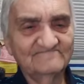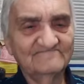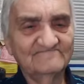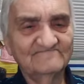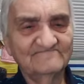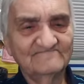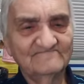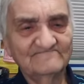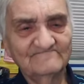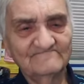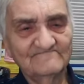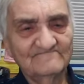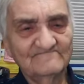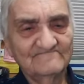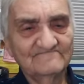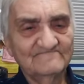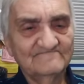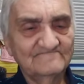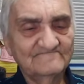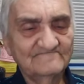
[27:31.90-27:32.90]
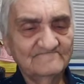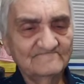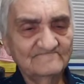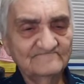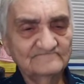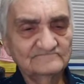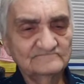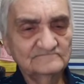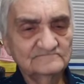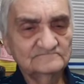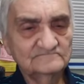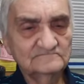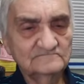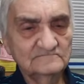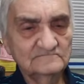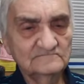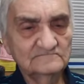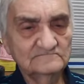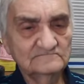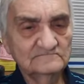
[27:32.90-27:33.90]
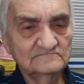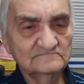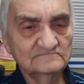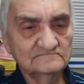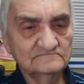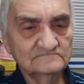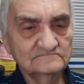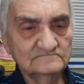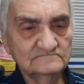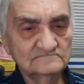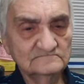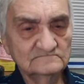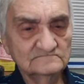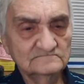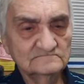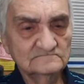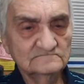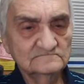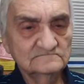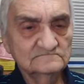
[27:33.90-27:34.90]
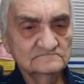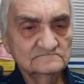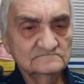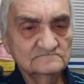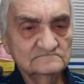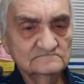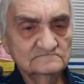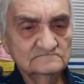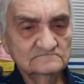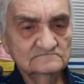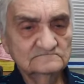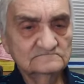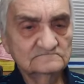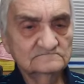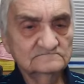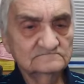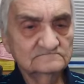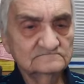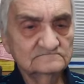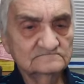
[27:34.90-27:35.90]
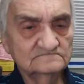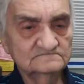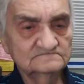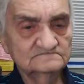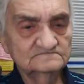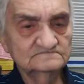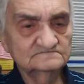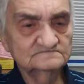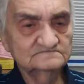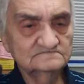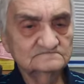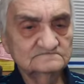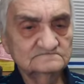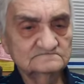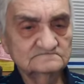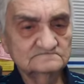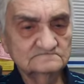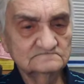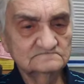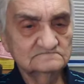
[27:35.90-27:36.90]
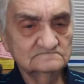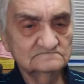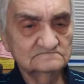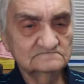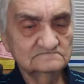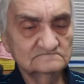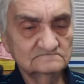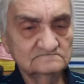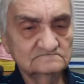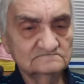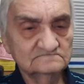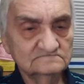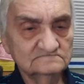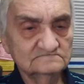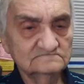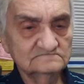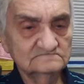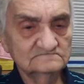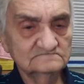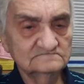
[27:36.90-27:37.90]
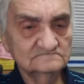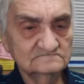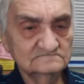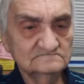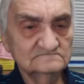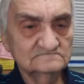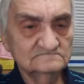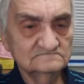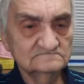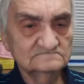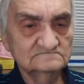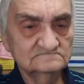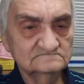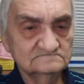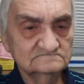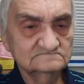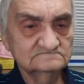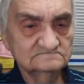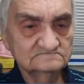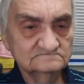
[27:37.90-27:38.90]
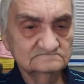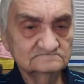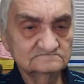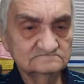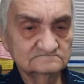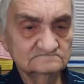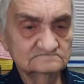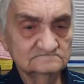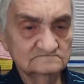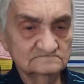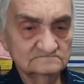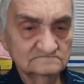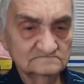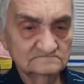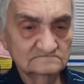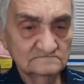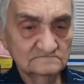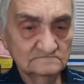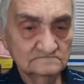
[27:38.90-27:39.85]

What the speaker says: This person isn't speaking.